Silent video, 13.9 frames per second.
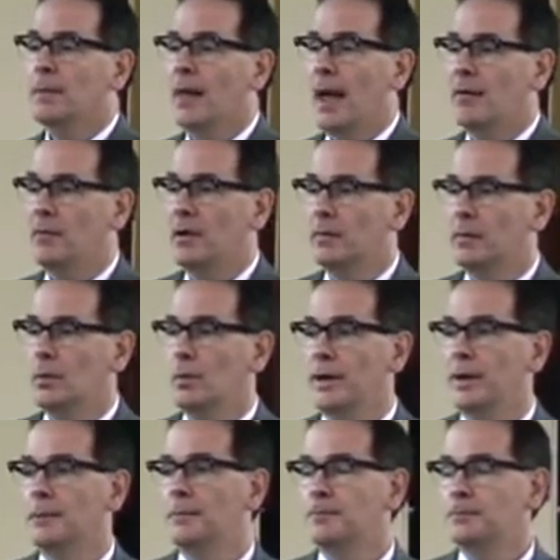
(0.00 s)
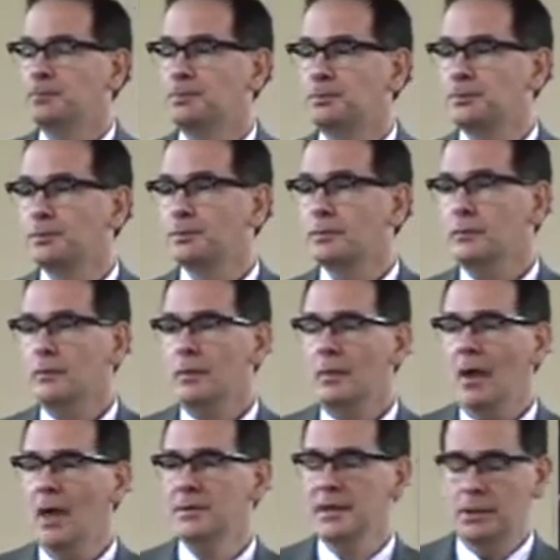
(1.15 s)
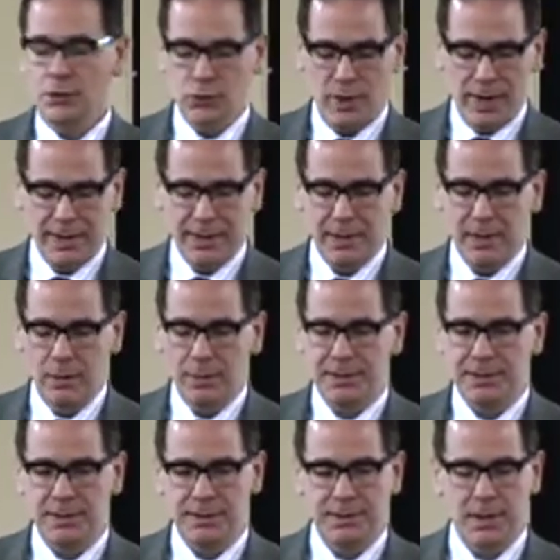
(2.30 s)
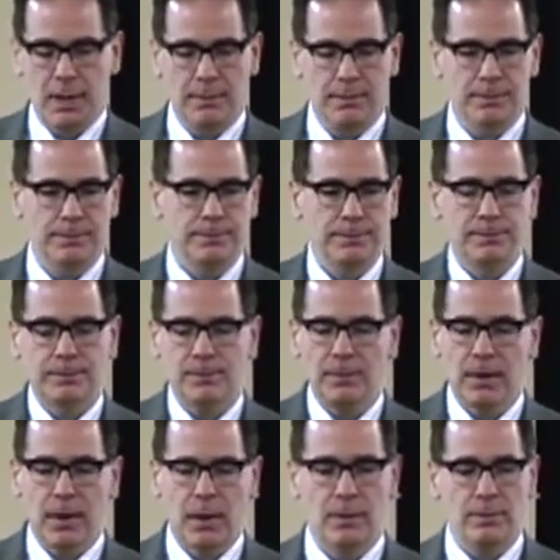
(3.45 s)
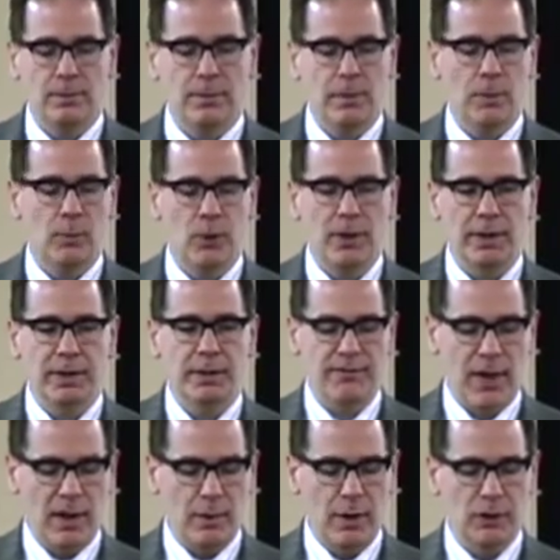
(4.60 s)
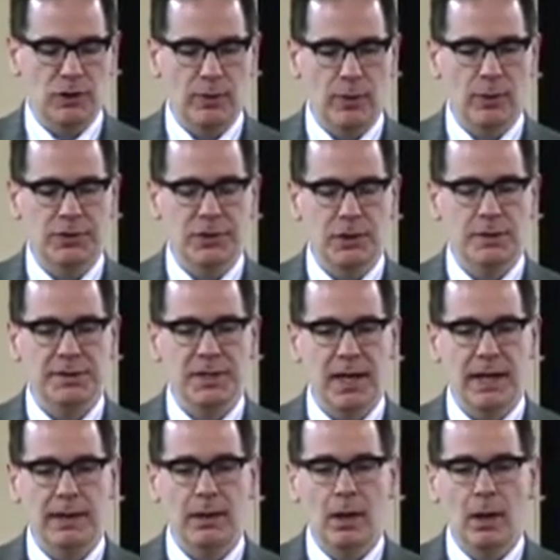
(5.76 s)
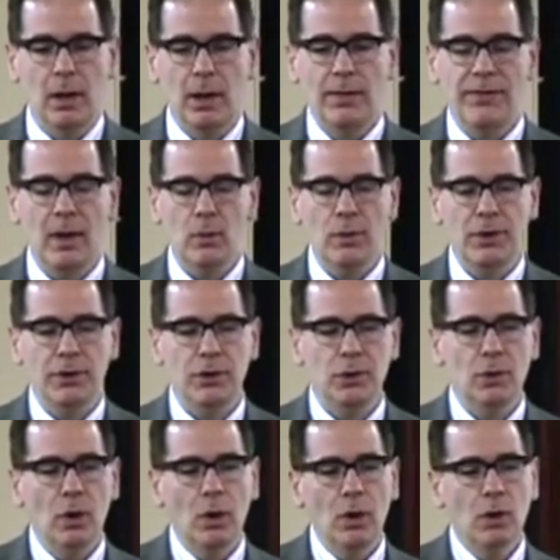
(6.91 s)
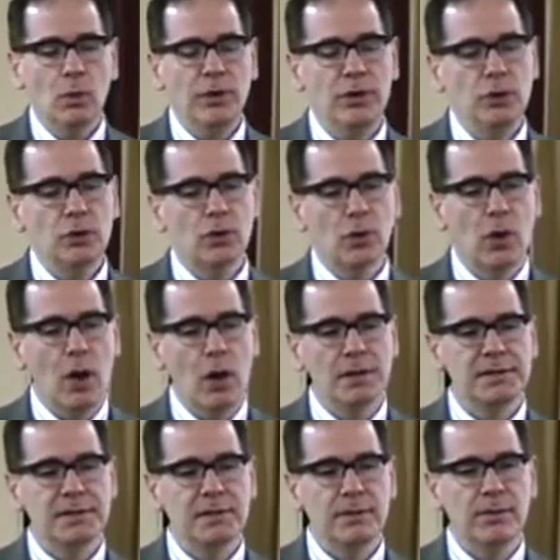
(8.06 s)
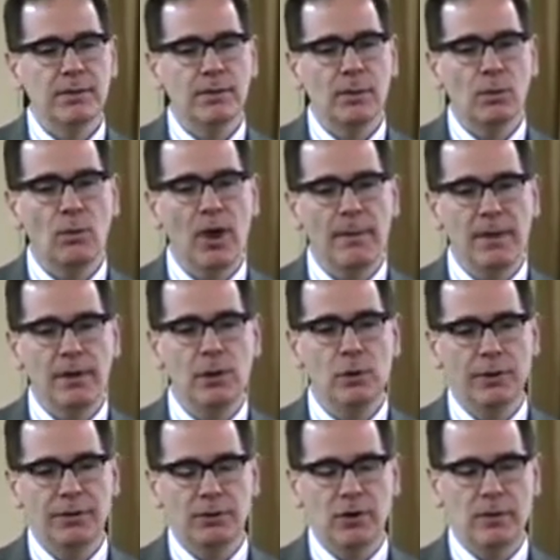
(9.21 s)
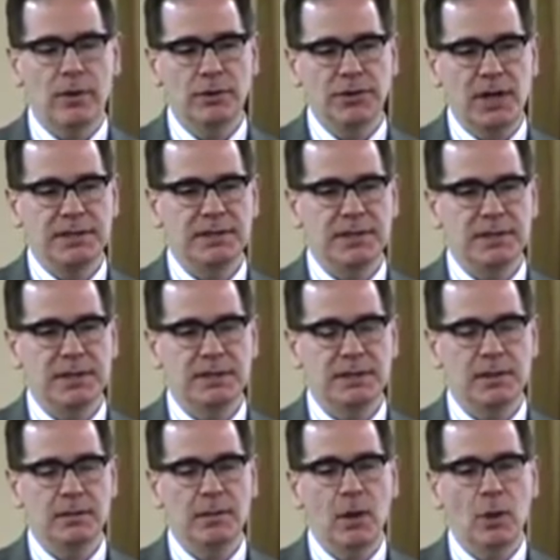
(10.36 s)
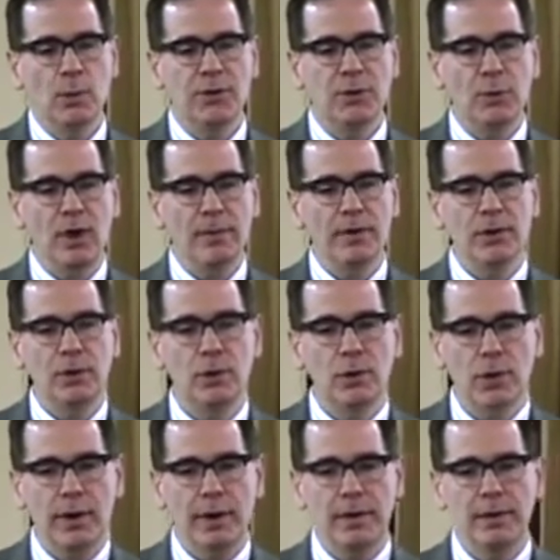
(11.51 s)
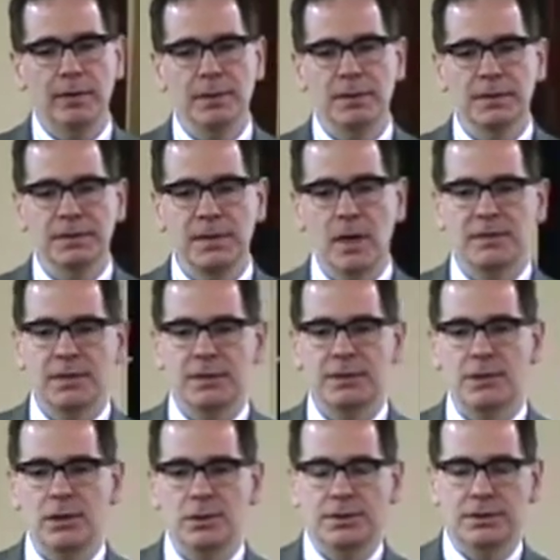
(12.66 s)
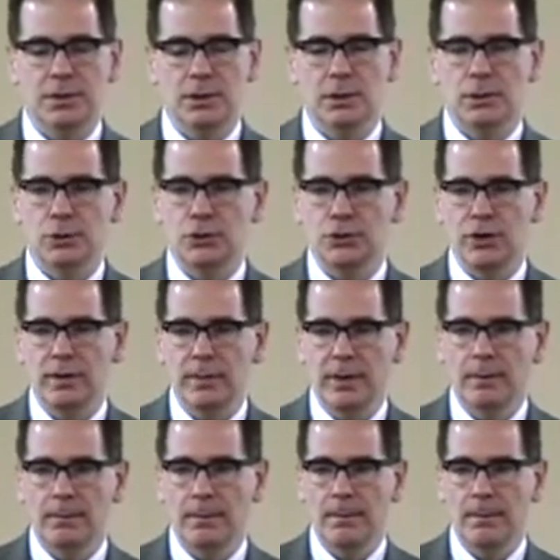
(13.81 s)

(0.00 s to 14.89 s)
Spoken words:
I remember when I was in a training, and it was some brilliant evaluation person who said that when you cross women who are in the criminal justice system with women who are in substance use treatment,